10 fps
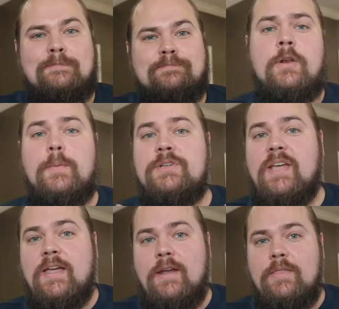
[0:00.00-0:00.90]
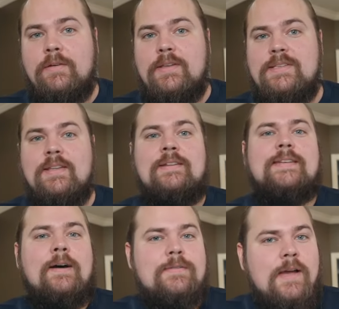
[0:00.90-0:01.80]
Number 10 on the list, in
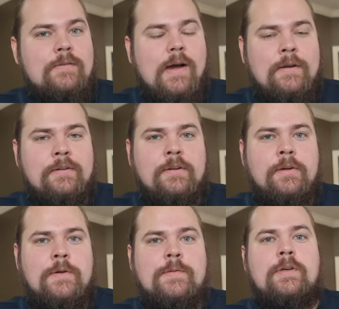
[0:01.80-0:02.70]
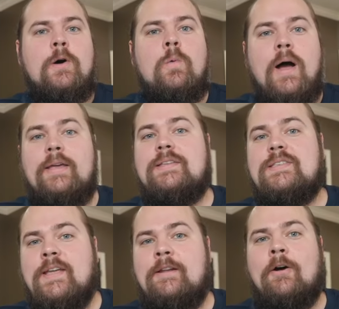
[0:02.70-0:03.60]
downtown Honolulu, the Hawaii
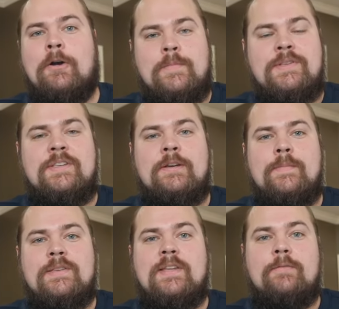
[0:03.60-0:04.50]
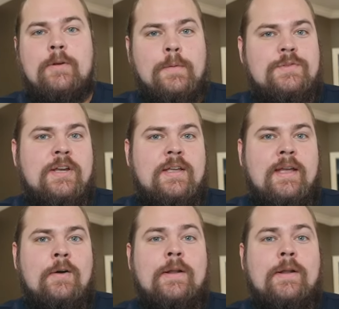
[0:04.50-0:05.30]
State Art Museum is definitely worth checking out,